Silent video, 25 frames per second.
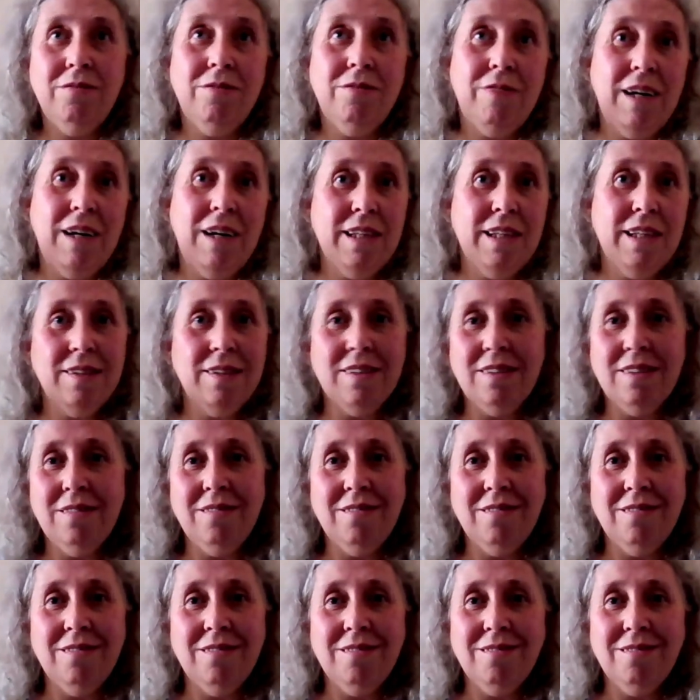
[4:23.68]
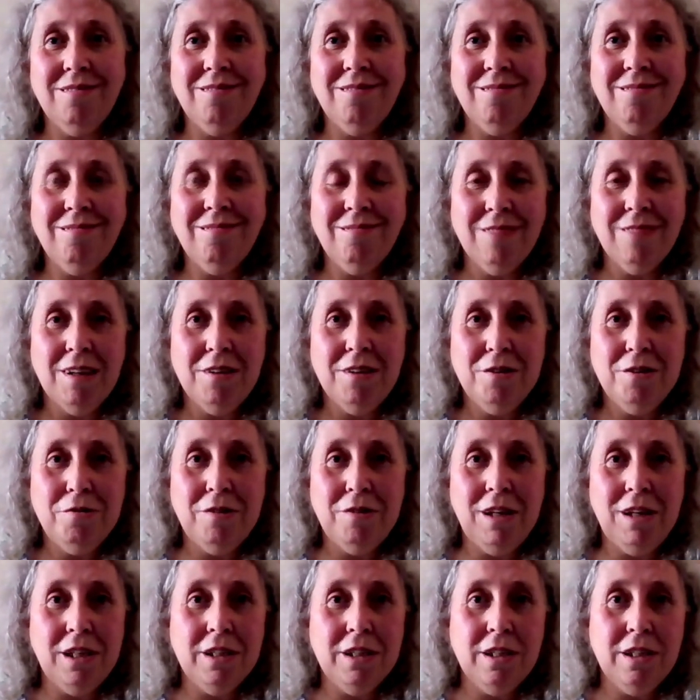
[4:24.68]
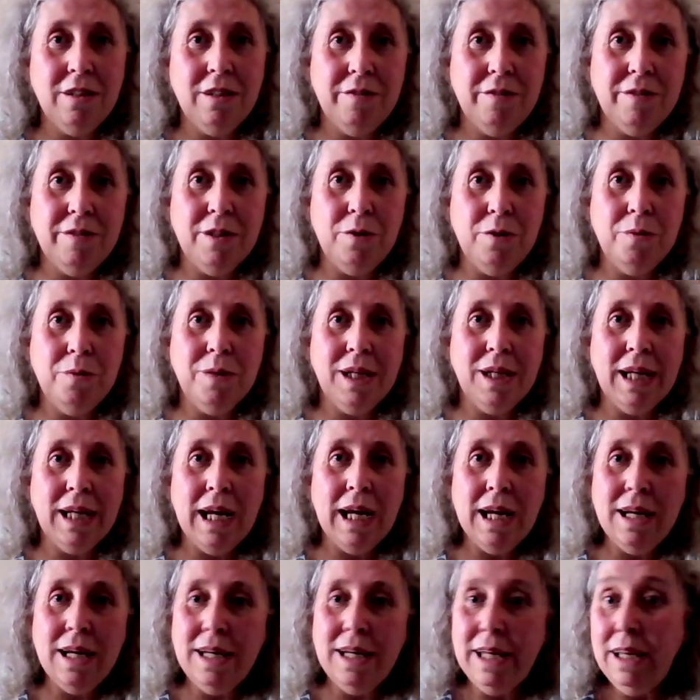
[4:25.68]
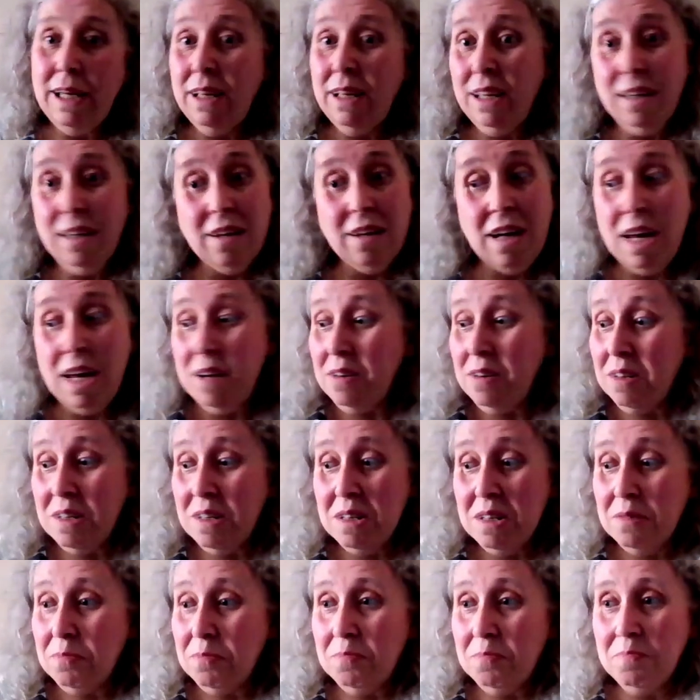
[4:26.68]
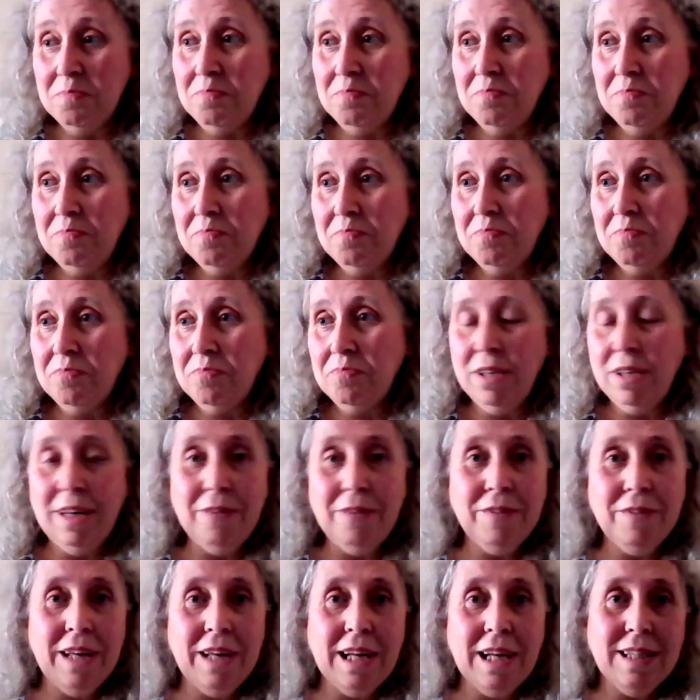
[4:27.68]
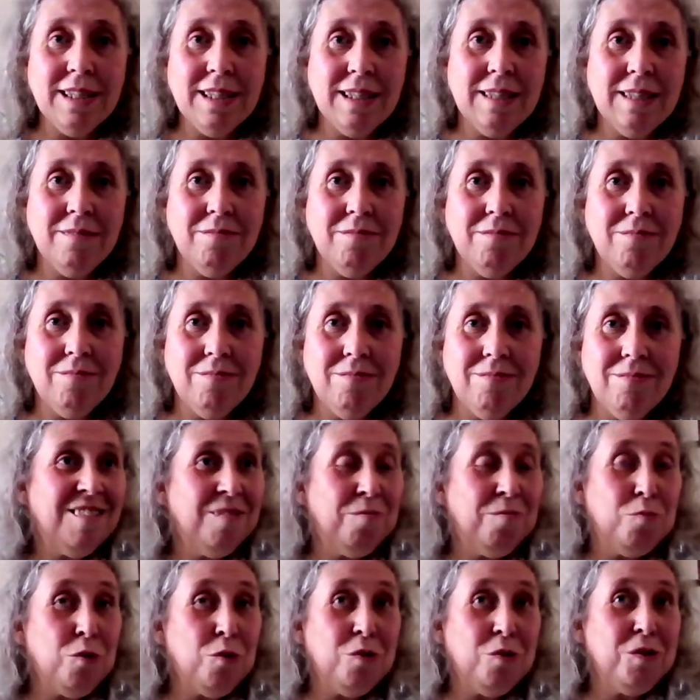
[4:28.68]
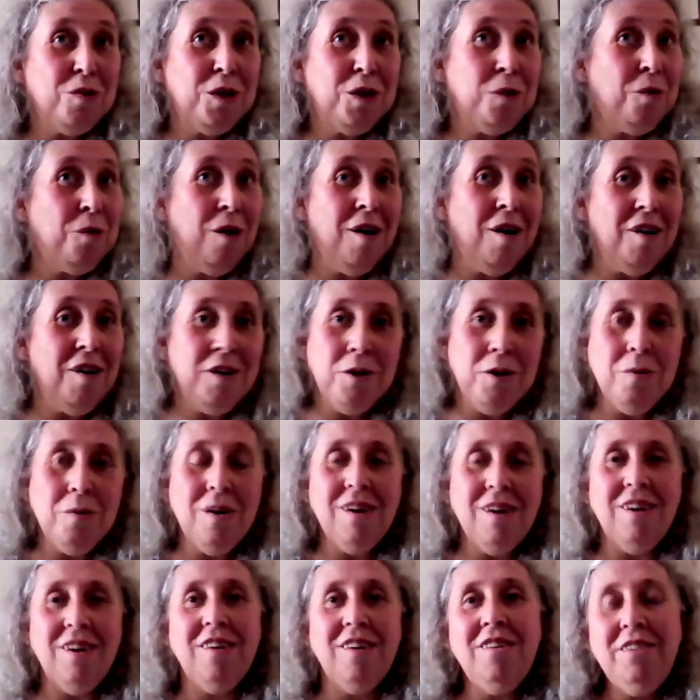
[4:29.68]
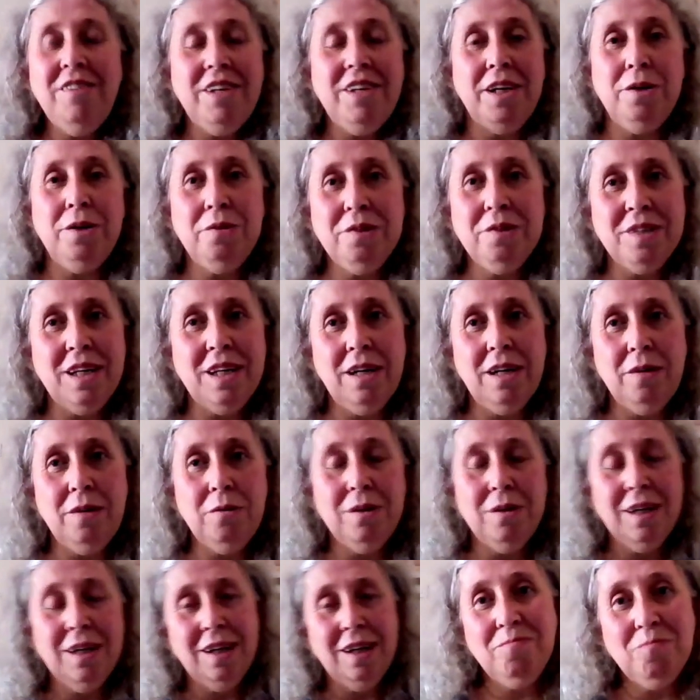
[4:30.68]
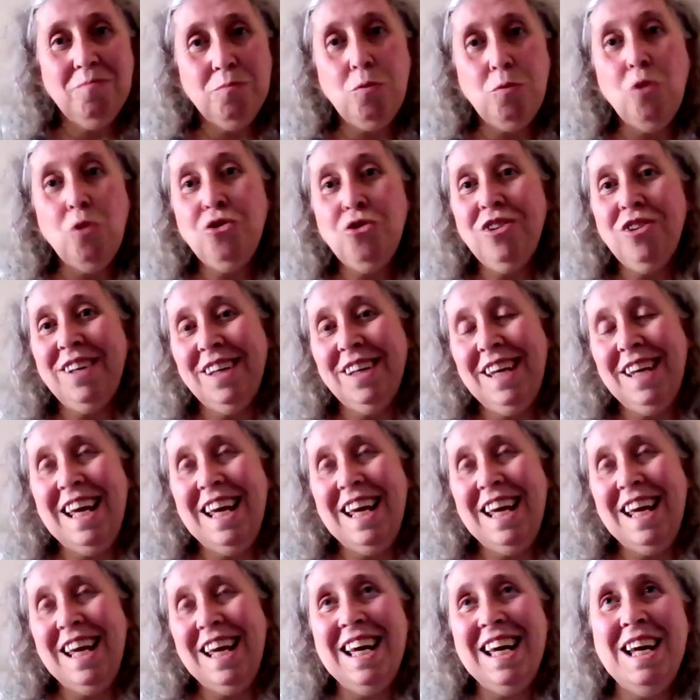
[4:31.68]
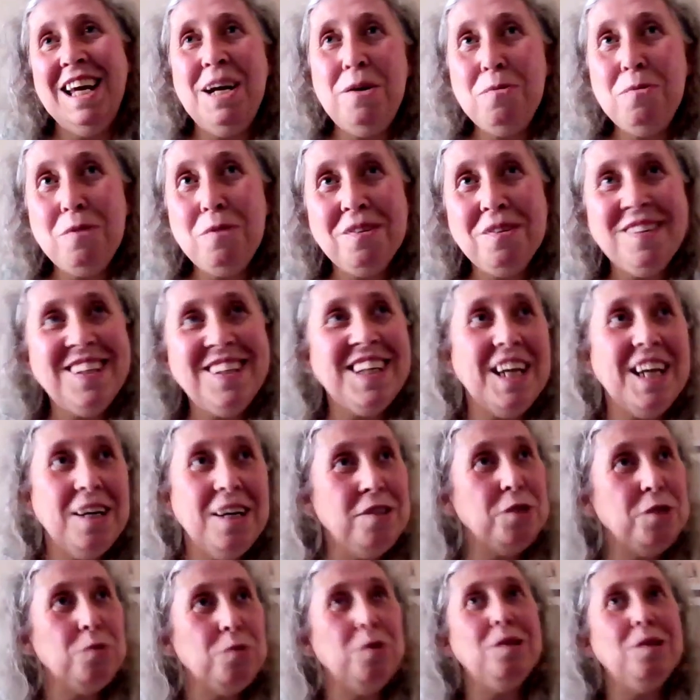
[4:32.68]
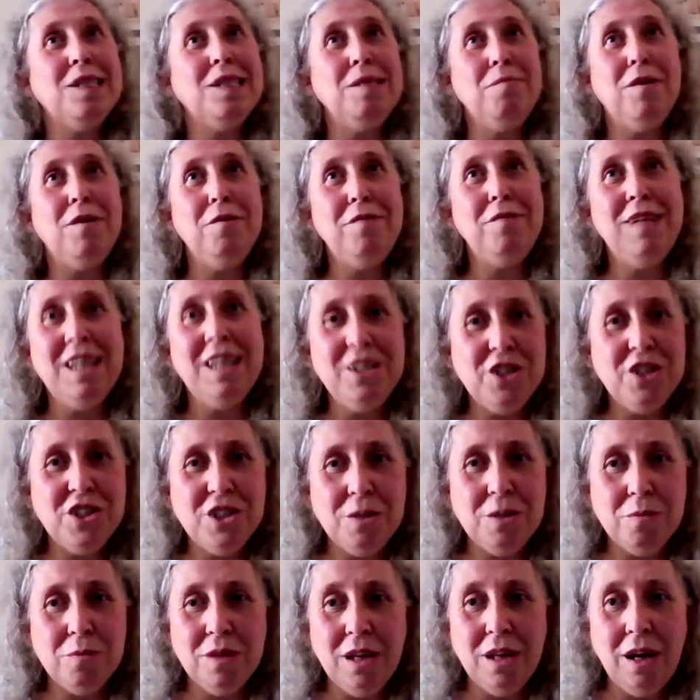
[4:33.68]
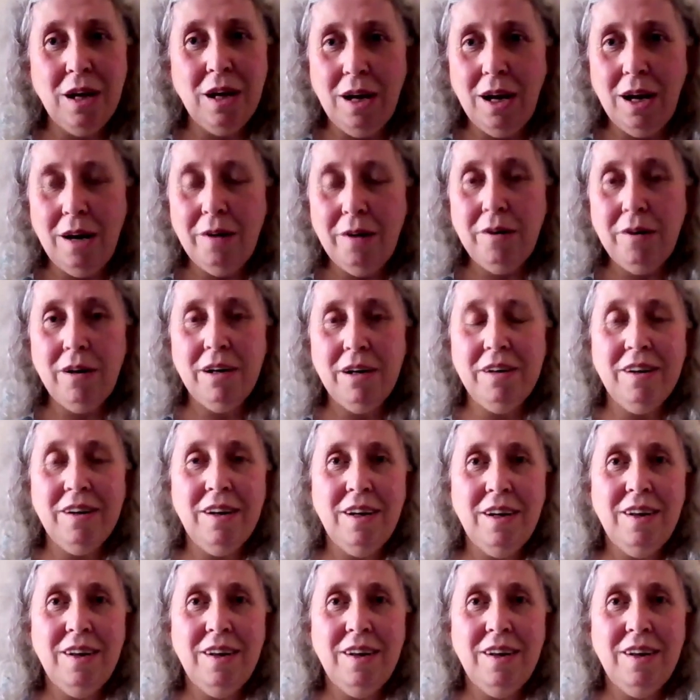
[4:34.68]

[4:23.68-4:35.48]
friends and relatives who were gay, and if that's what you are, aren't you? So it wasn't going to alter my relationship with her, and